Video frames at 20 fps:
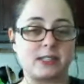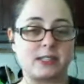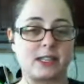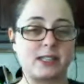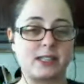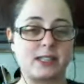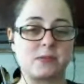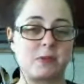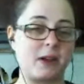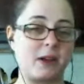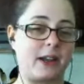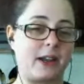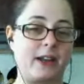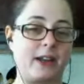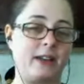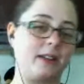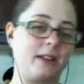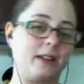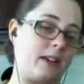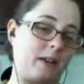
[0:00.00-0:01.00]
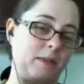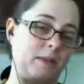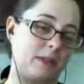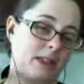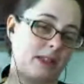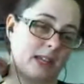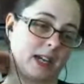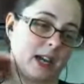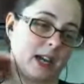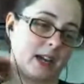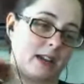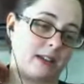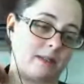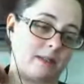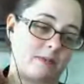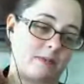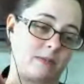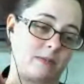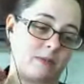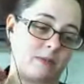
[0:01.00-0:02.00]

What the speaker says: That's why I